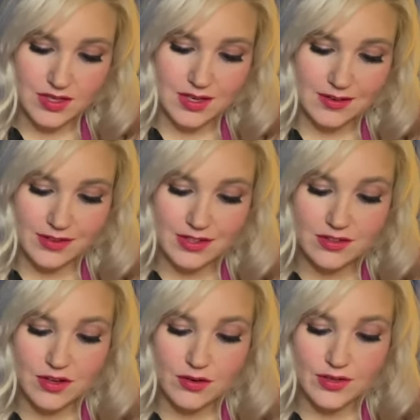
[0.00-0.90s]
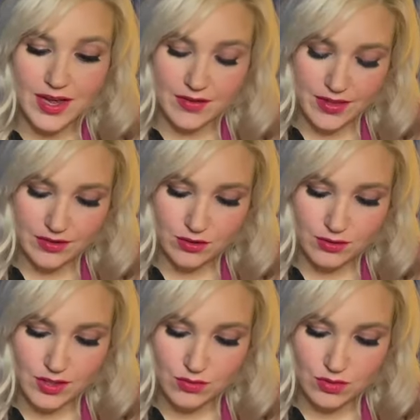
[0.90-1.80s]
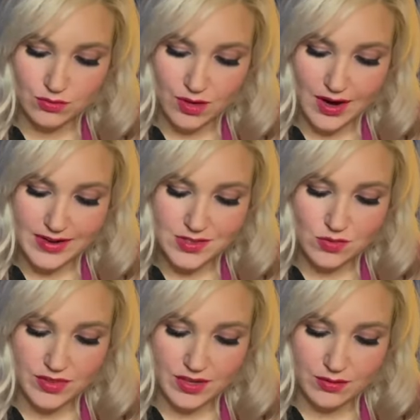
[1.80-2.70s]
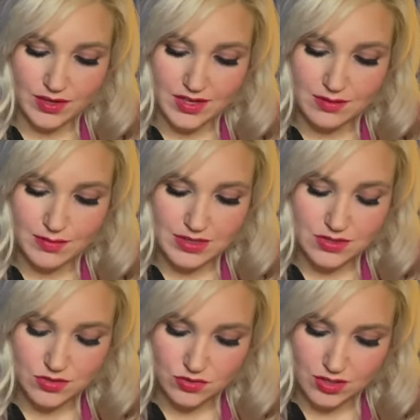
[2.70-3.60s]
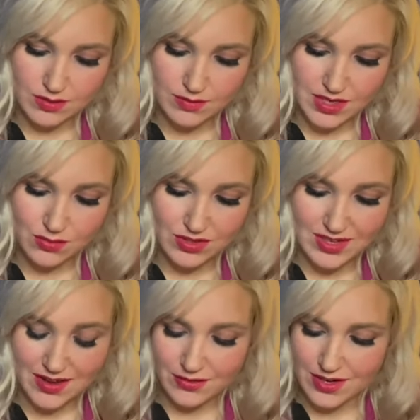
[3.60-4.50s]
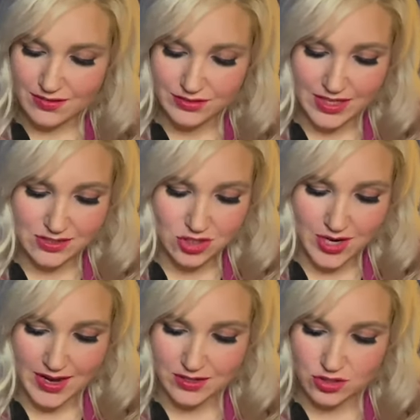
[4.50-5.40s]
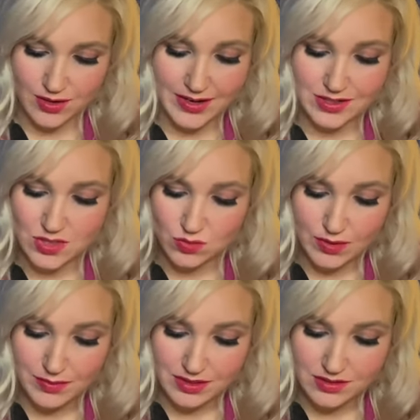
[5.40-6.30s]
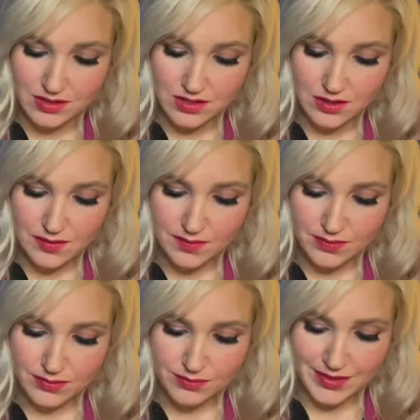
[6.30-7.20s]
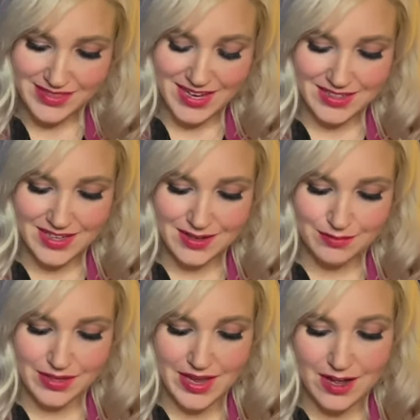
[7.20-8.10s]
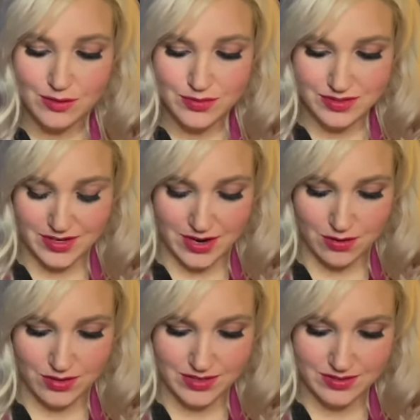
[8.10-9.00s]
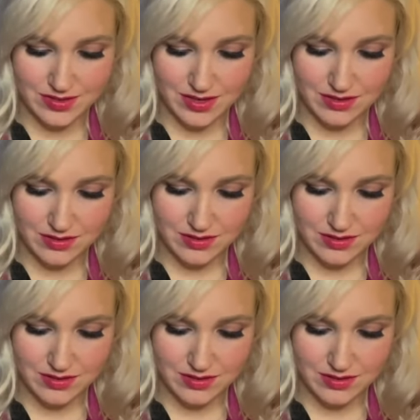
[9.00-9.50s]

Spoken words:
If he'd known how that creek would rise when they were in midstream, he would never have let Jack try to swim it. But that can't be helped now, he said.